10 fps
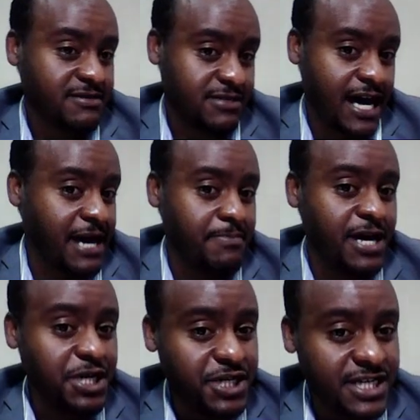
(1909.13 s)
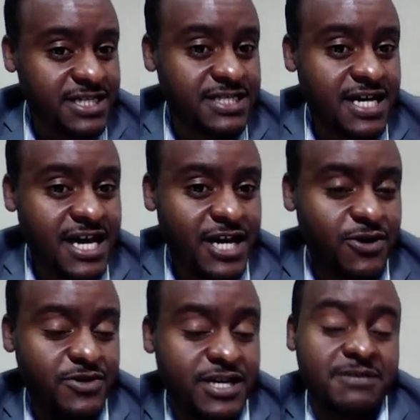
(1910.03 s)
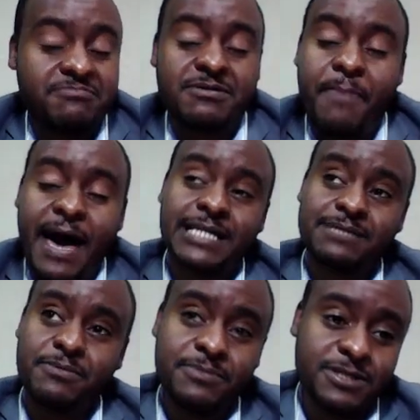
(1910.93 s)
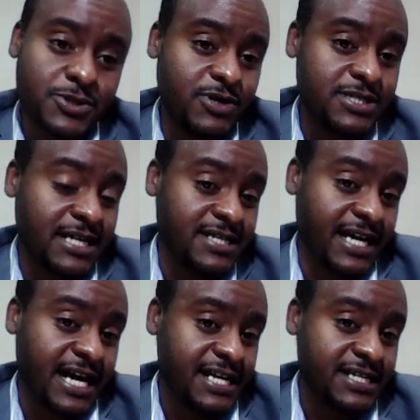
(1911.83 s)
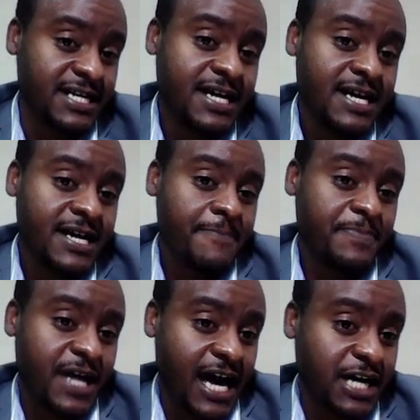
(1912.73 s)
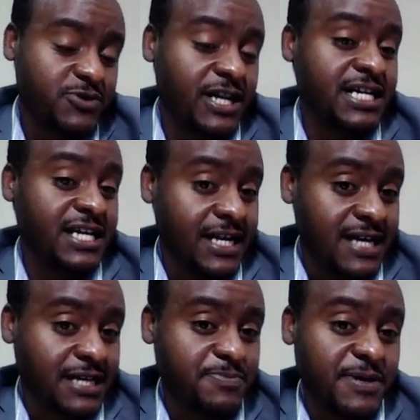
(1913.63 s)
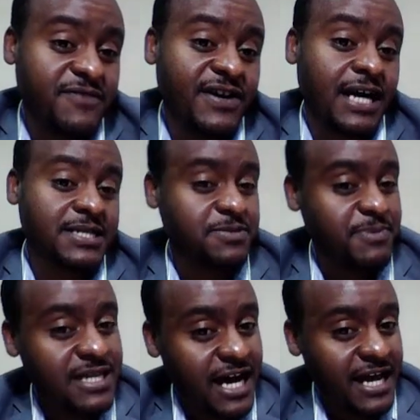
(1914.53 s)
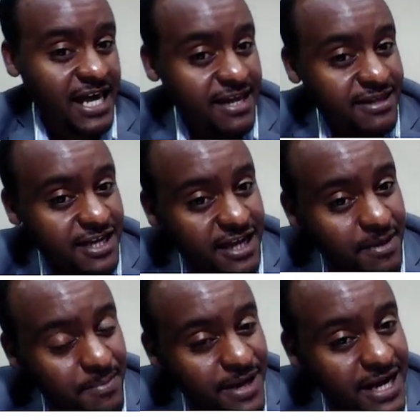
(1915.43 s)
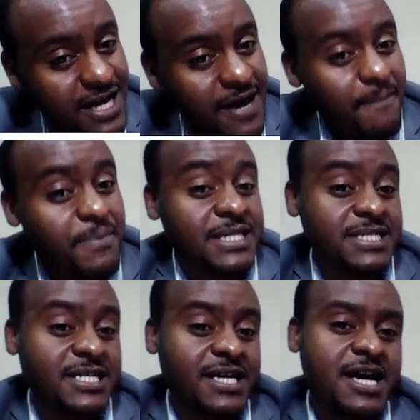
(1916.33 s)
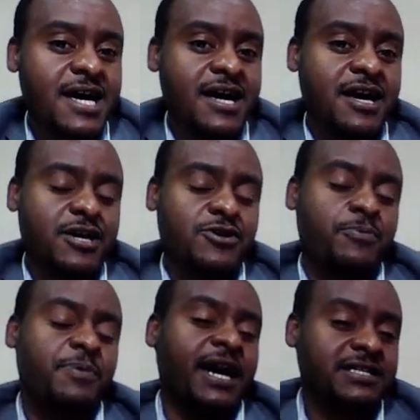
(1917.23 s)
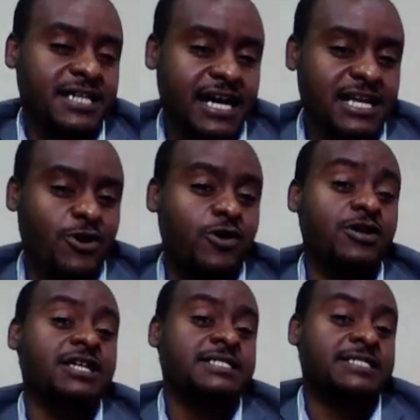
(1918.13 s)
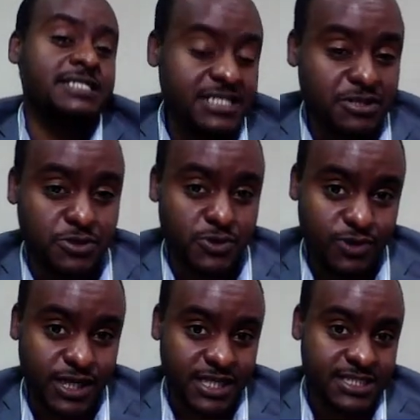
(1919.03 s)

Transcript: I mentioned it, that the maximum students that they can actually grade that specific assessment are 8 in number, but practically only 6 students,